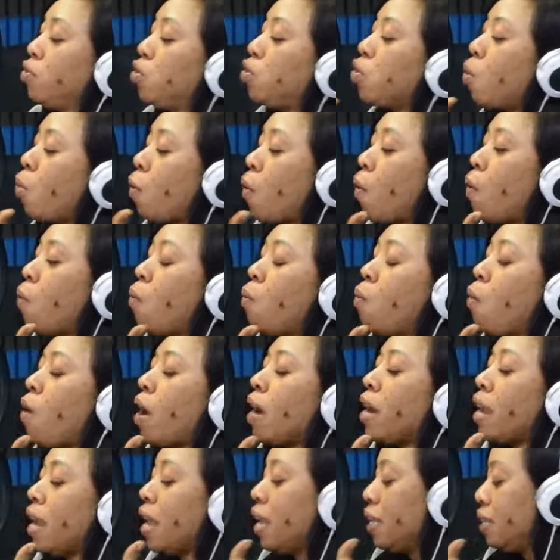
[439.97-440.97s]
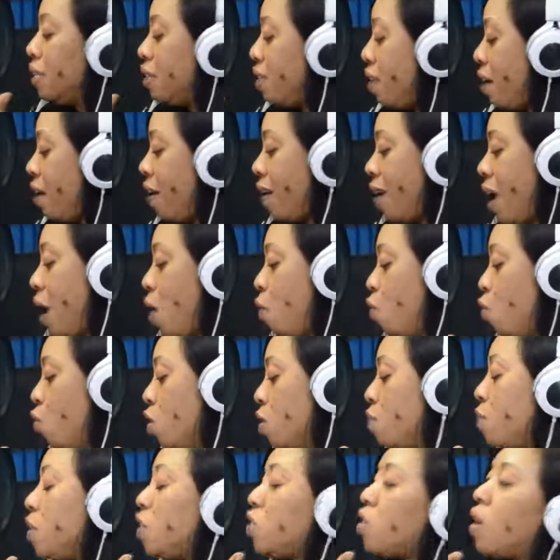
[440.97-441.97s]
So what is there that
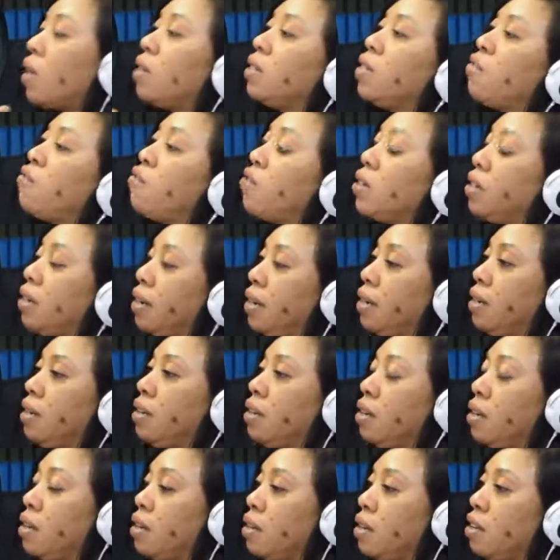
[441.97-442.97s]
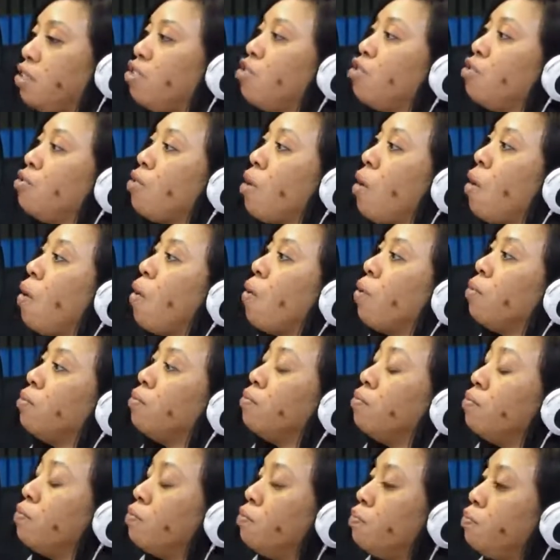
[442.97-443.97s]
will be done differently,
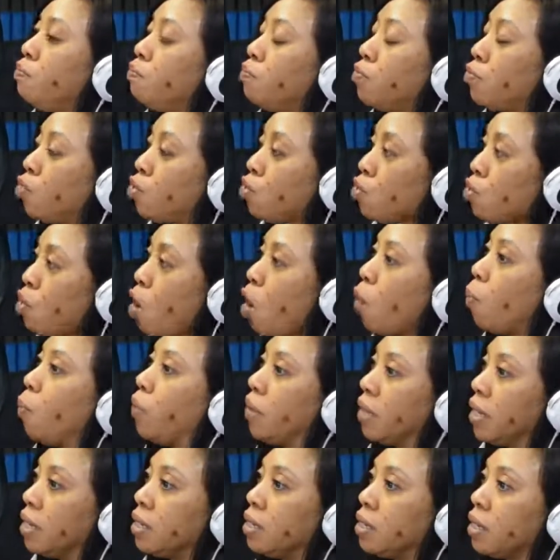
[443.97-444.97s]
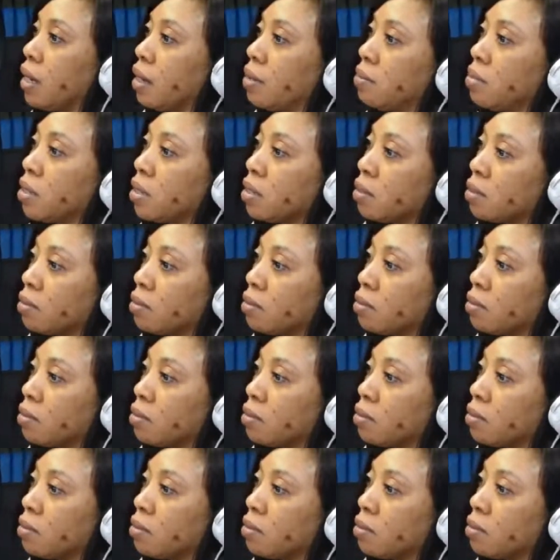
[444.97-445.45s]
to cope with these times?